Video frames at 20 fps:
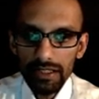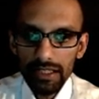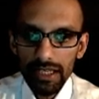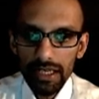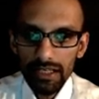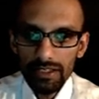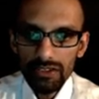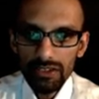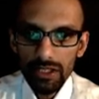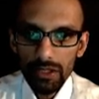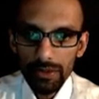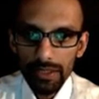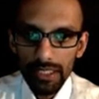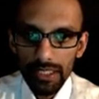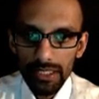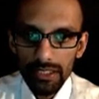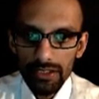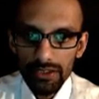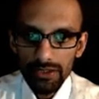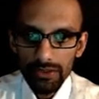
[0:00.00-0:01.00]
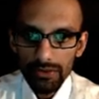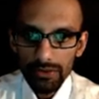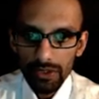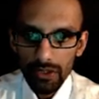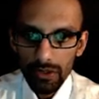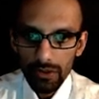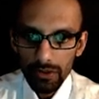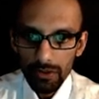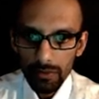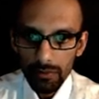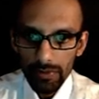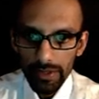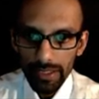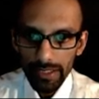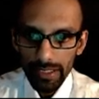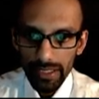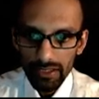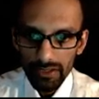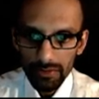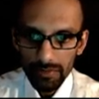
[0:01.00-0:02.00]
and is going into the
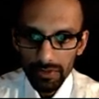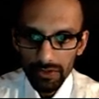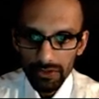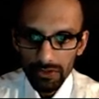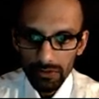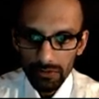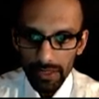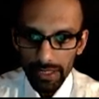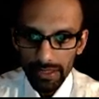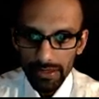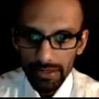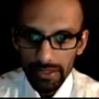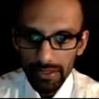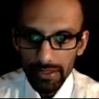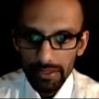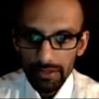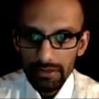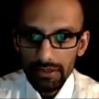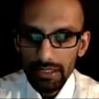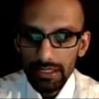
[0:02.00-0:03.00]
coracobrachialis muscle right there.